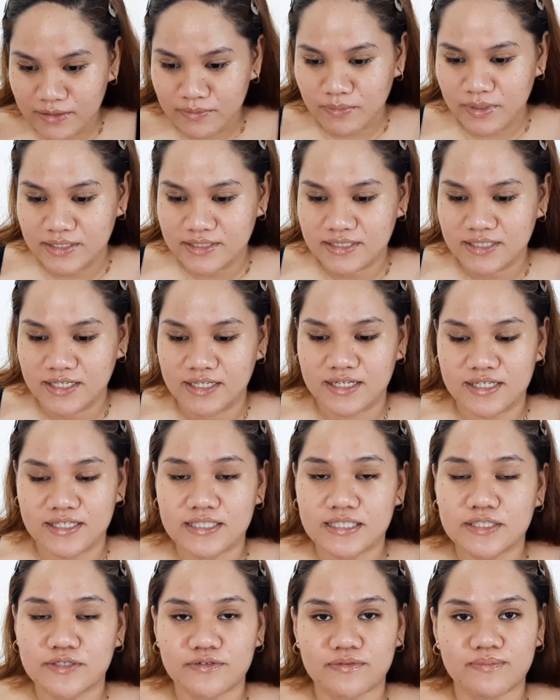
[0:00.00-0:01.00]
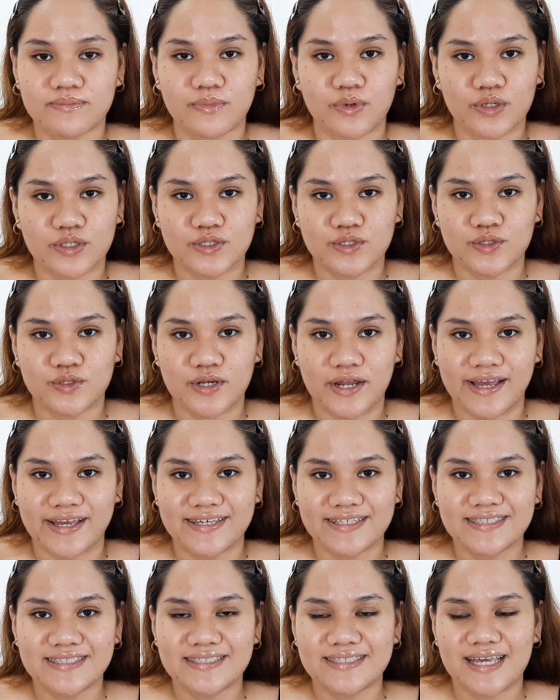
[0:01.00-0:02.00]
My skin is
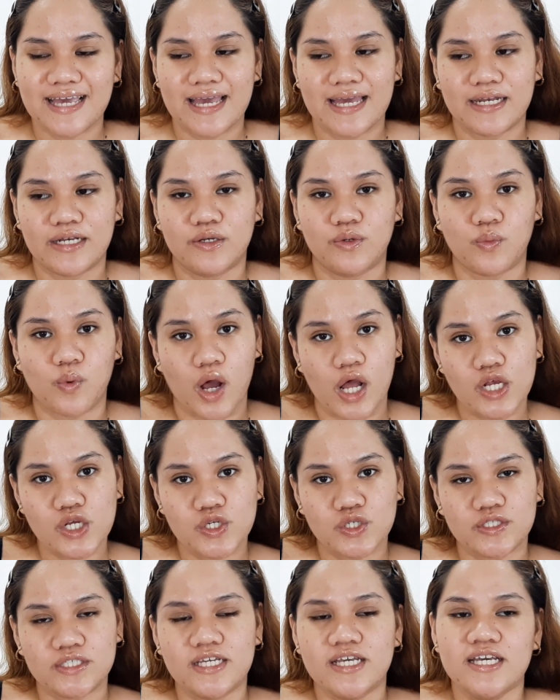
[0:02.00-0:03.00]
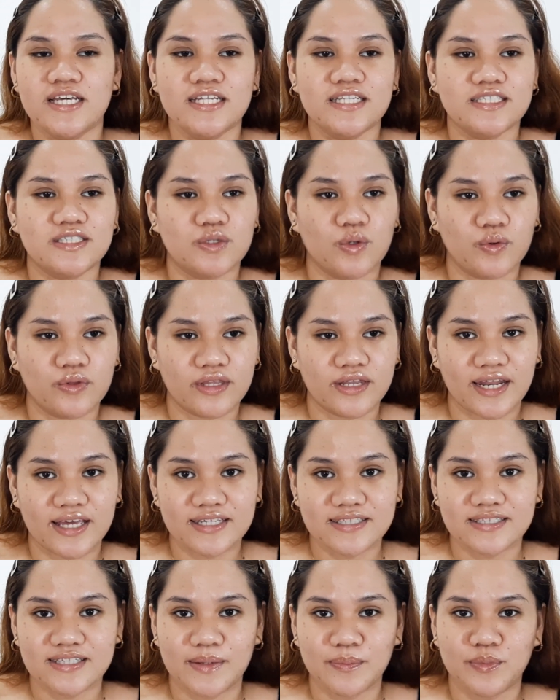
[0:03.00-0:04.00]
moisturized and washed, so the
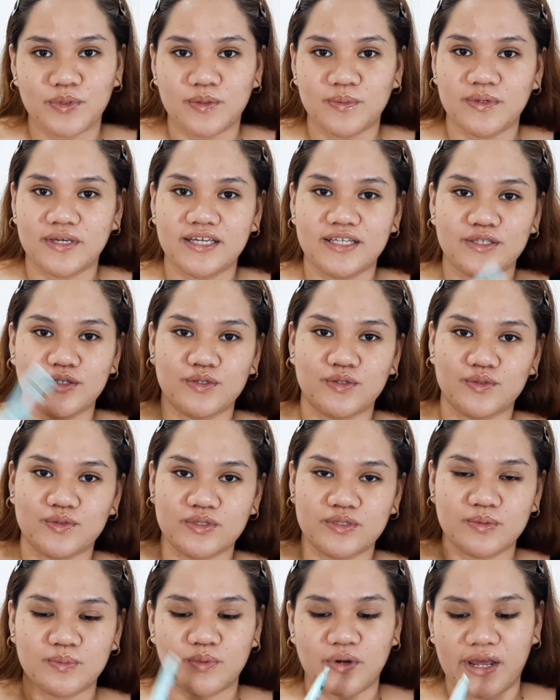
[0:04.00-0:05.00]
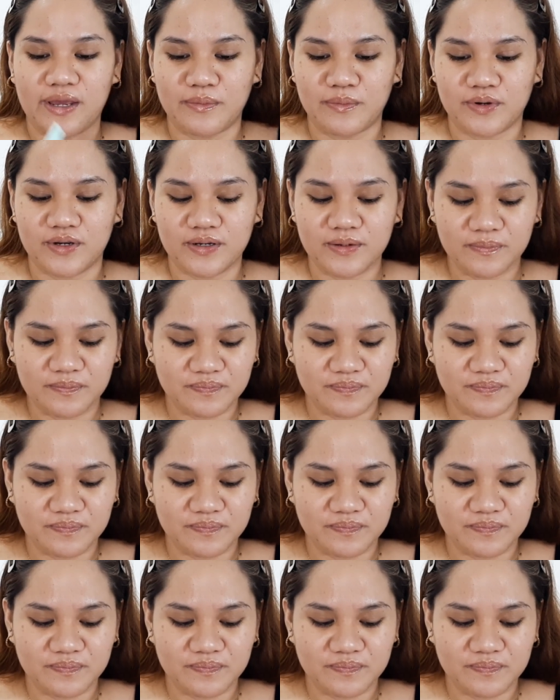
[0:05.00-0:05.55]
next step would be to use primer.